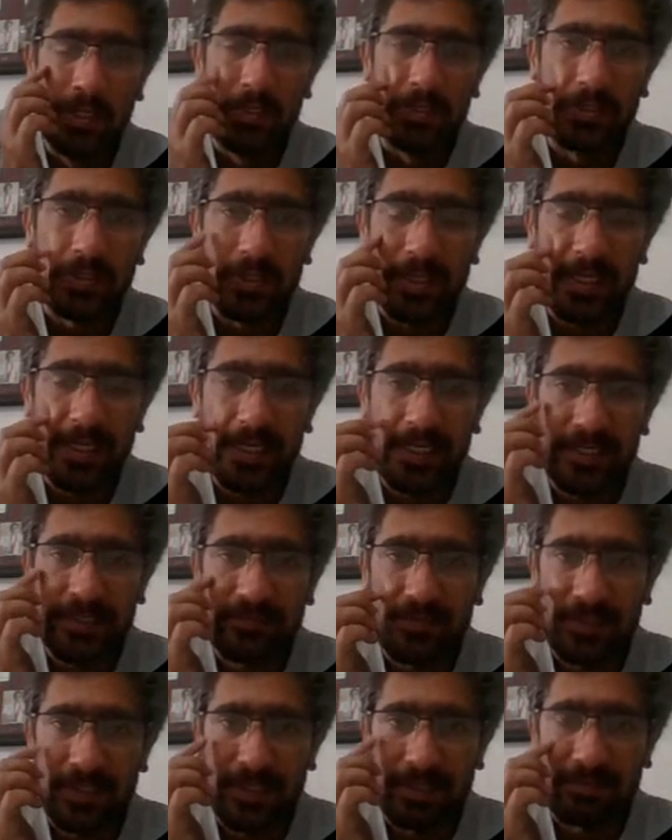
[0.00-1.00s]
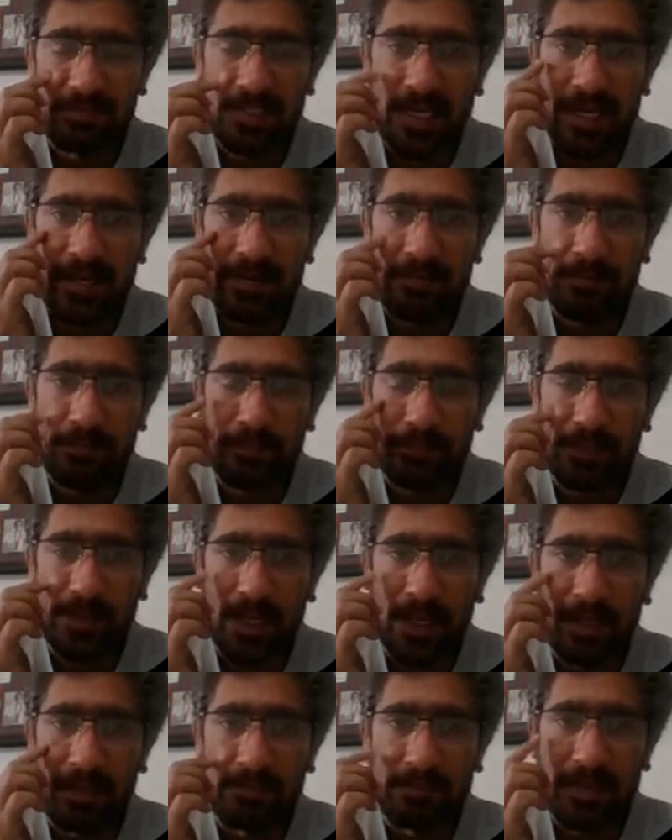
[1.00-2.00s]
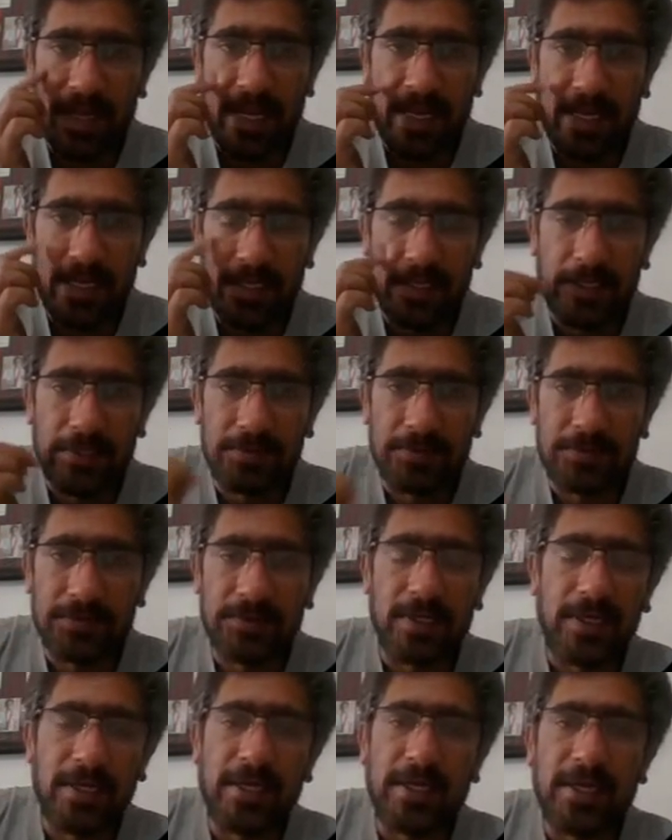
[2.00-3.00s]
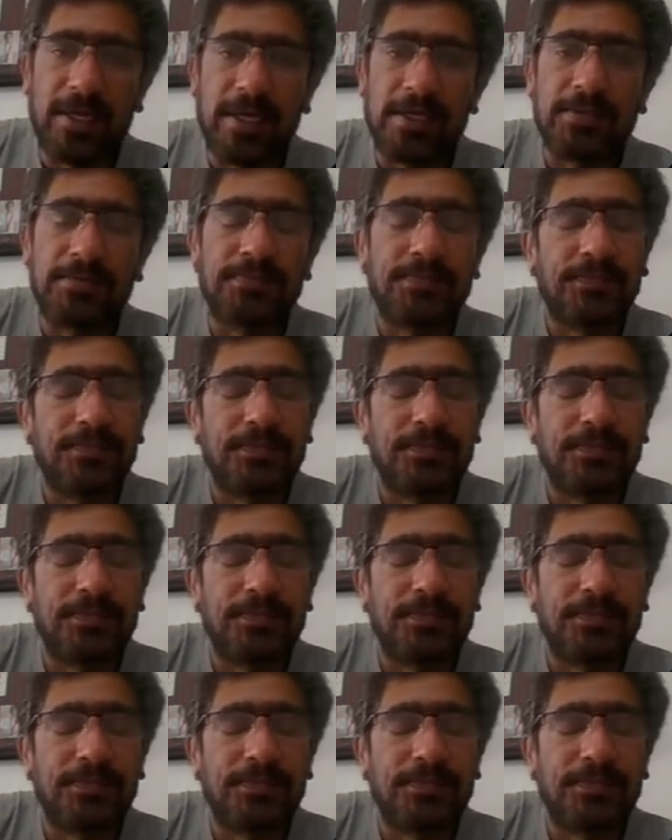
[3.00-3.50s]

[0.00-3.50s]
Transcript: So I guess for some time I'm back alone, and